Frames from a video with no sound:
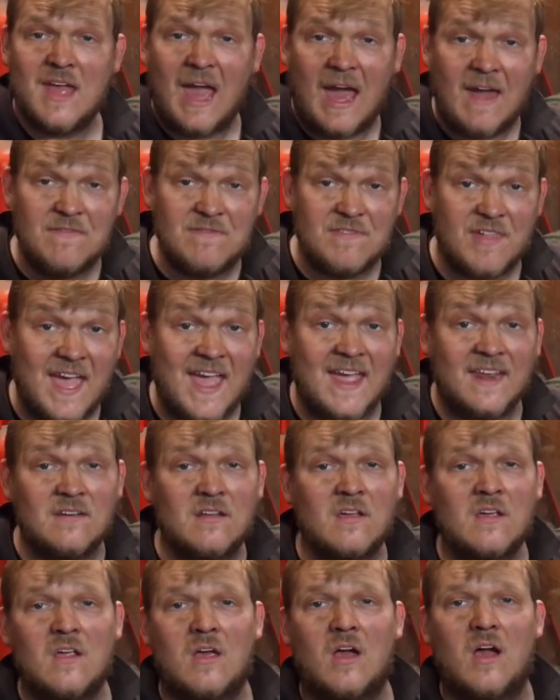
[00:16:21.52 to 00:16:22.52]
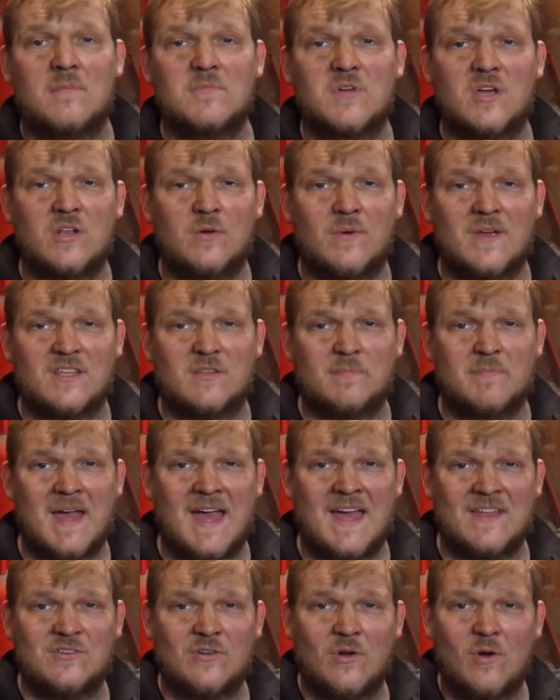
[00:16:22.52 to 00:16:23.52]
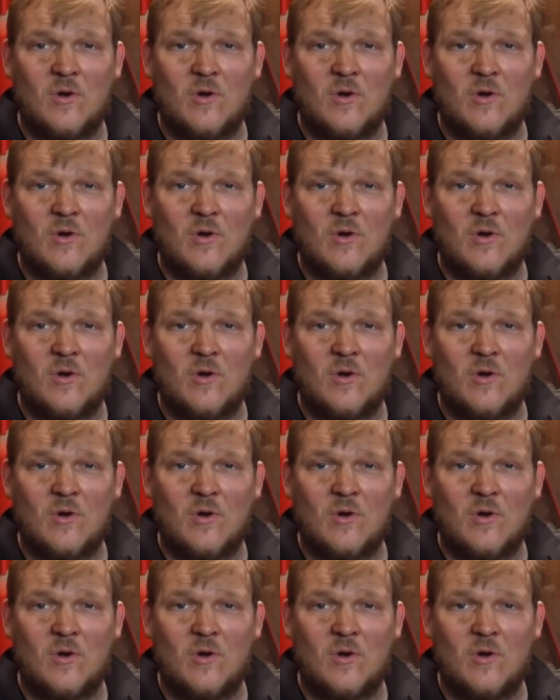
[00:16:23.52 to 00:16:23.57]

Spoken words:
and then I'm going to expand